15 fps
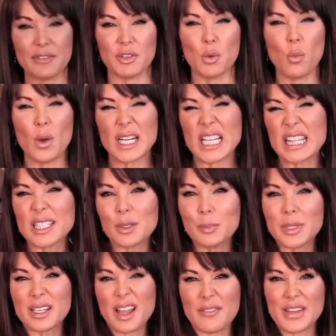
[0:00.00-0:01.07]
if you want a little
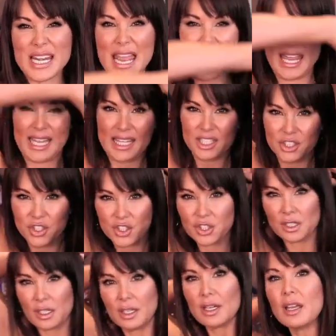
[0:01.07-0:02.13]
bit of an
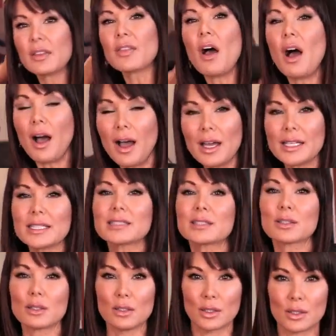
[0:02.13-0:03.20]
edge, the hottest
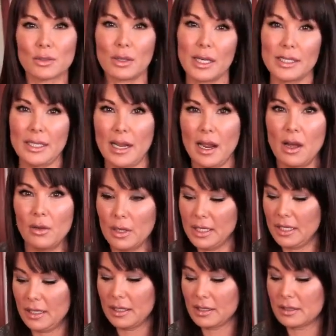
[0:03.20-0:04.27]
look right now
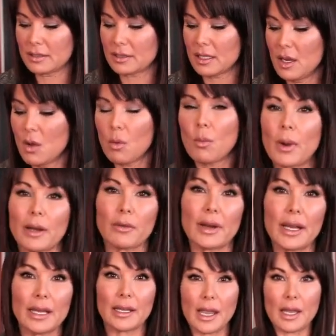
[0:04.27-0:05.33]
is
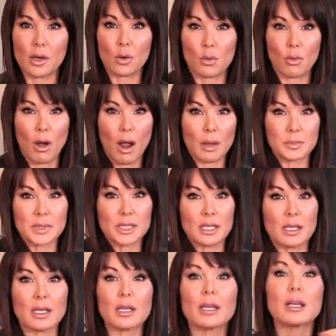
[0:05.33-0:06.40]
wearing a cropped
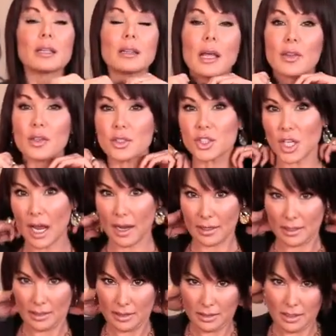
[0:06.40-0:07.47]
leather
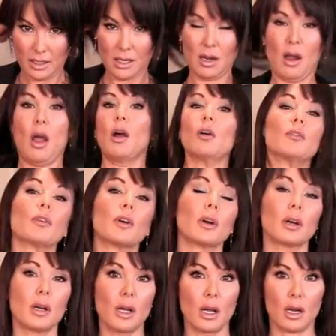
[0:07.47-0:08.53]
jacket
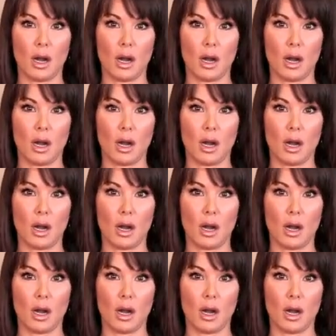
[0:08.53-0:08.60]
over a